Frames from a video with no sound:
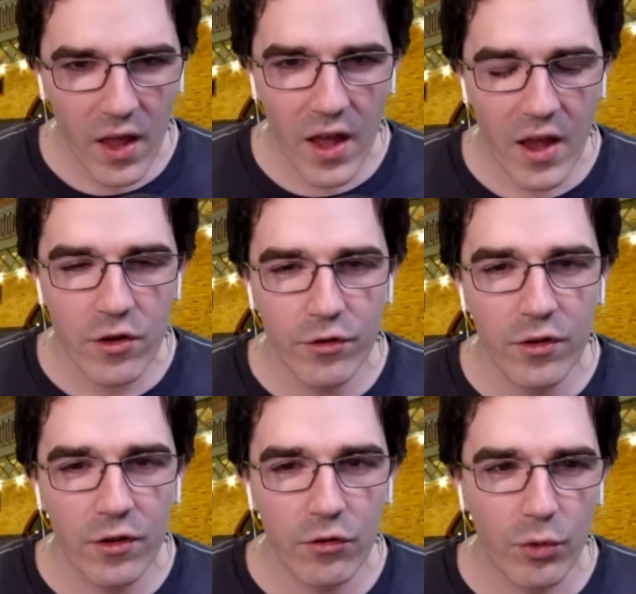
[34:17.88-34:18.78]
it
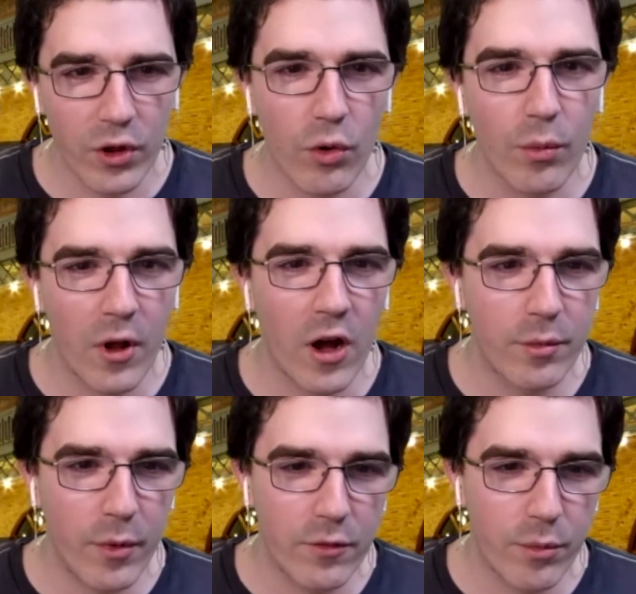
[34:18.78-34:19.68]
uses this really cool block
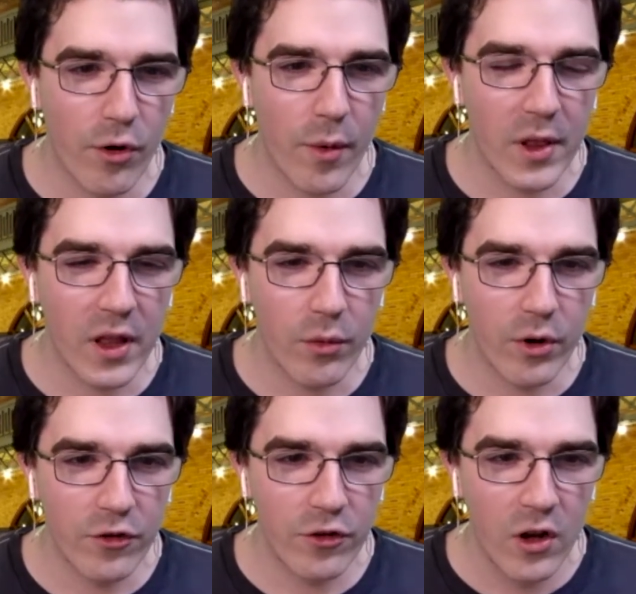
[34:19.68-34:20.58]
based programming
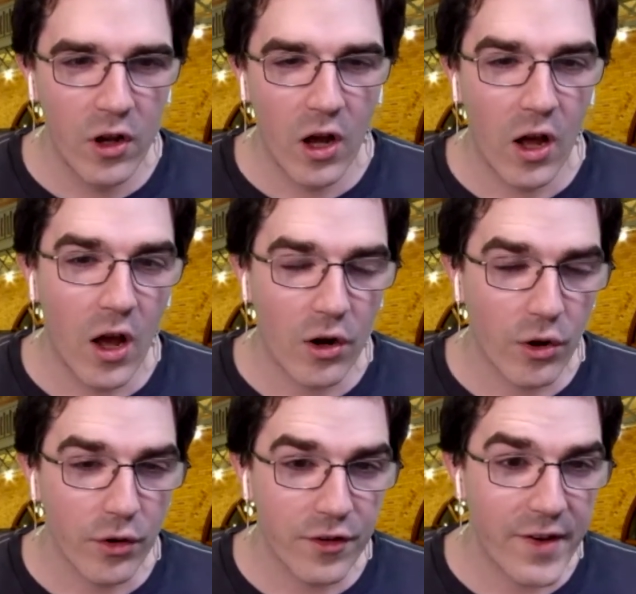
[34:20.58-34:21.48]
language uh,
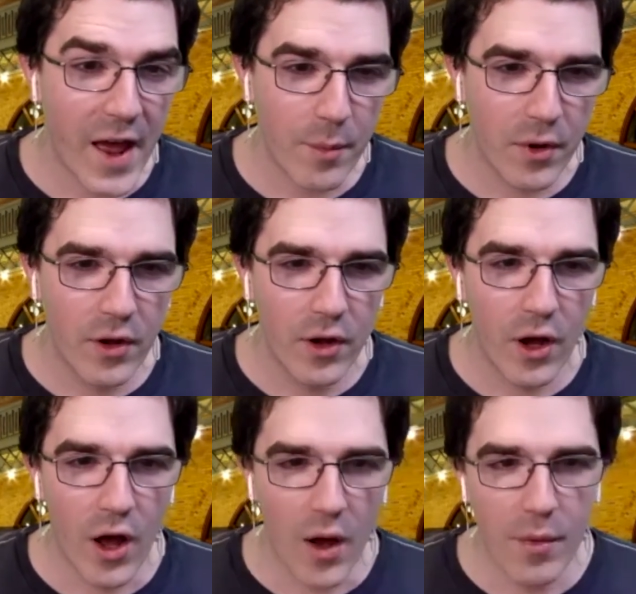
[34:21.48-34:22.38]
called Snap,
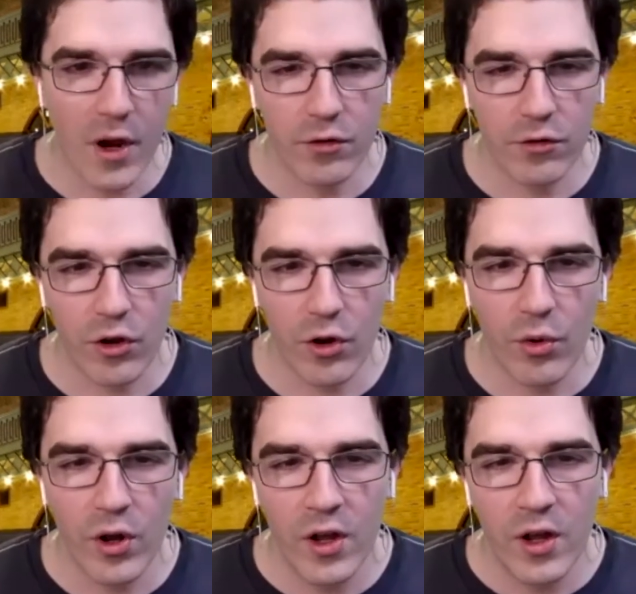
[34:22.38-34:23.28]
um, and
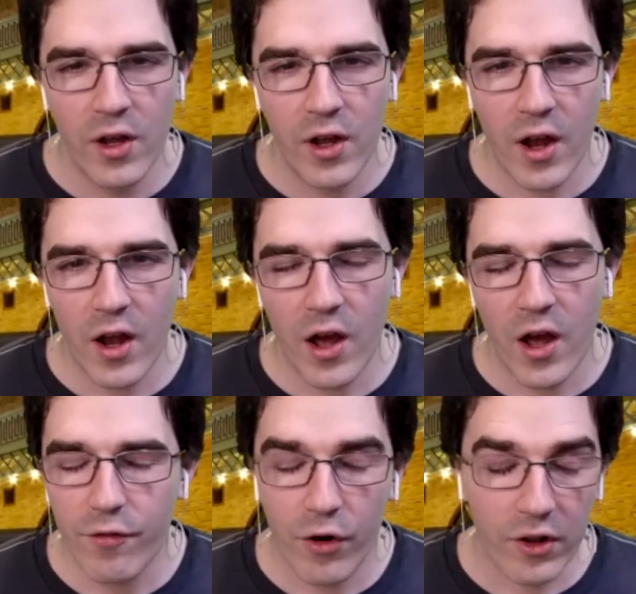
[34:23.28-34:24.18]
so
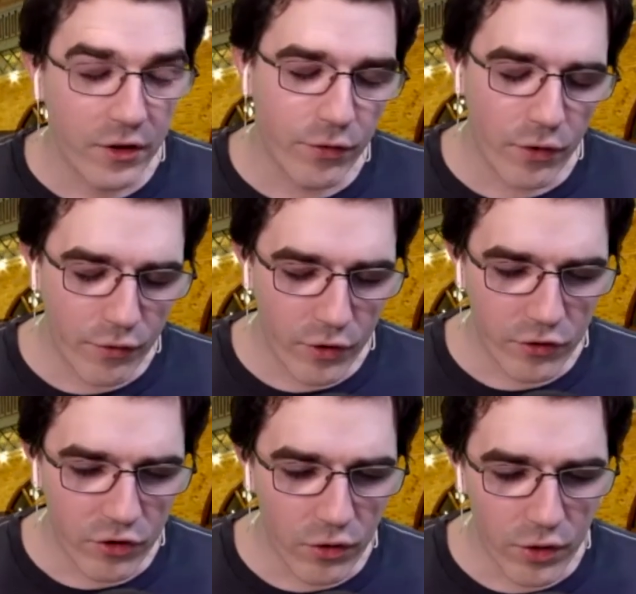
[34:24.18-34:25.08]
uh, for at least for the
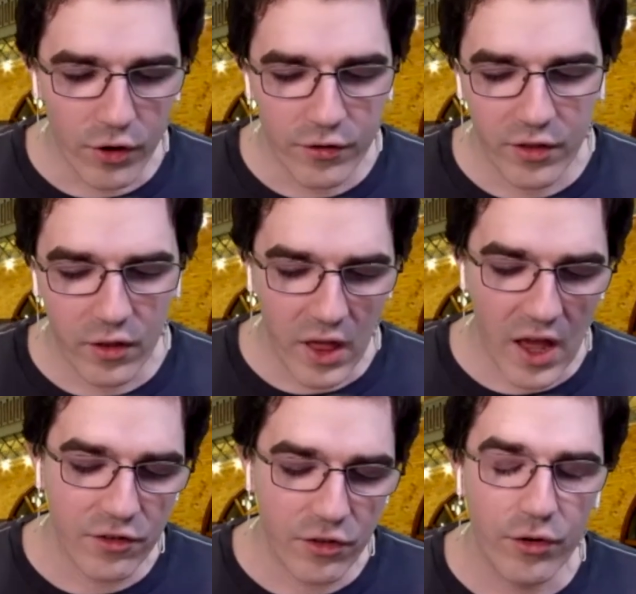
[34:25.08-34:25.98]
first two thirds, and the
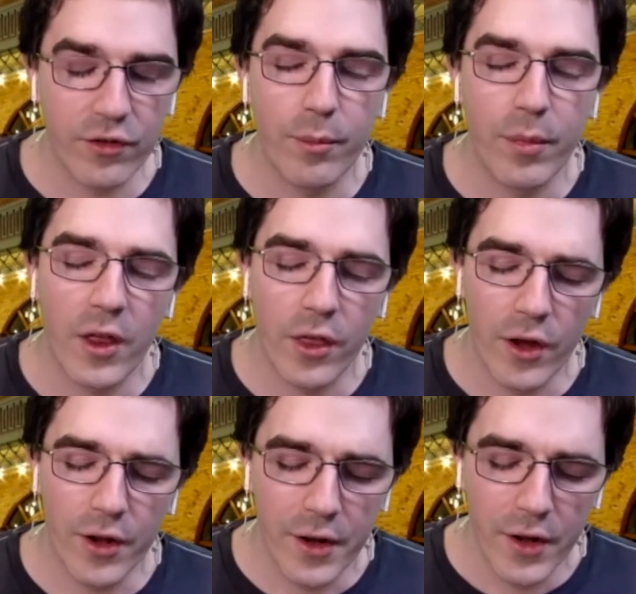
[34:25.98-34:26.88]
last third is in
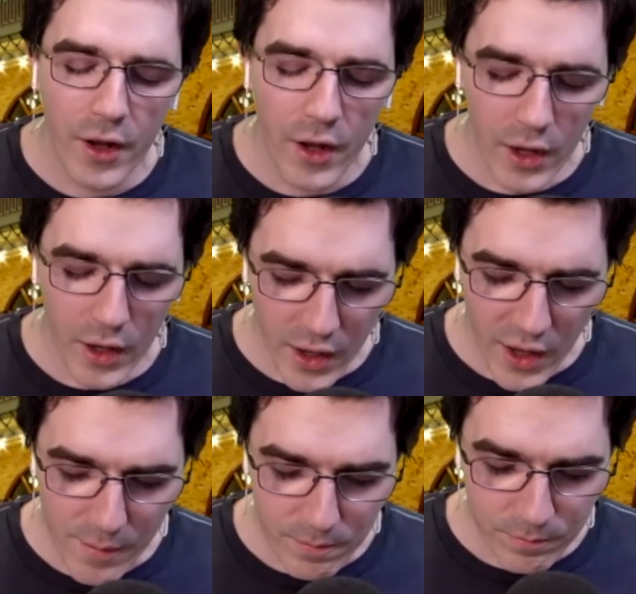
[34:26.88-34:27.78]
Python.
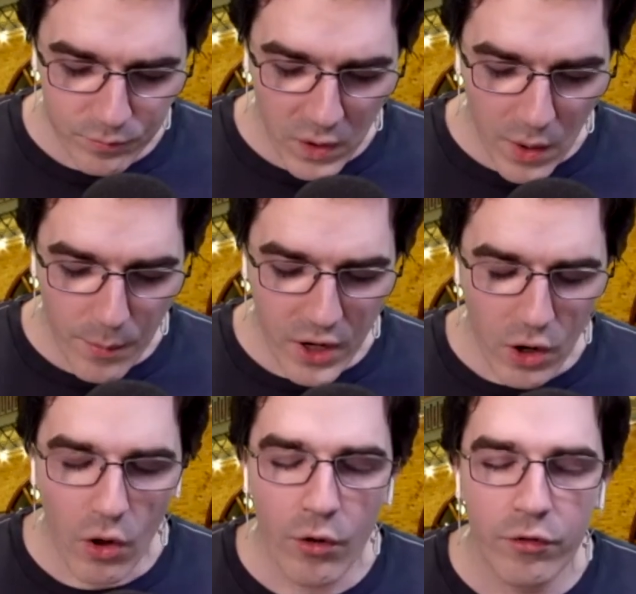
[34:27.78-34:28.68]
Um, but
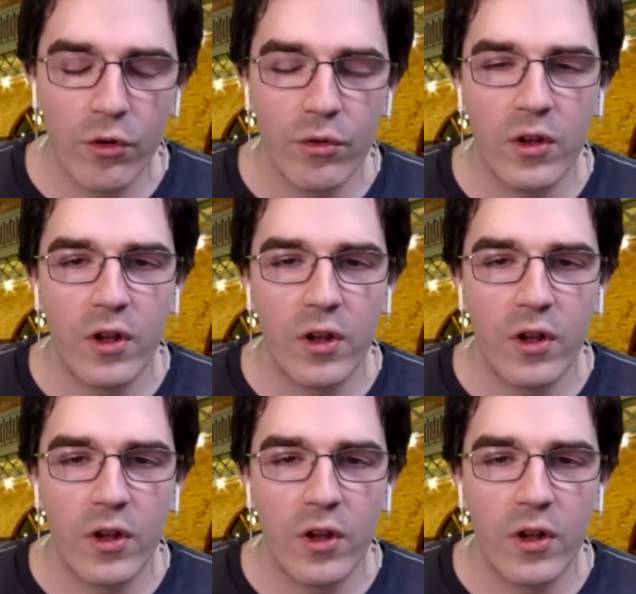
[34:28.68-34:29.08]
it also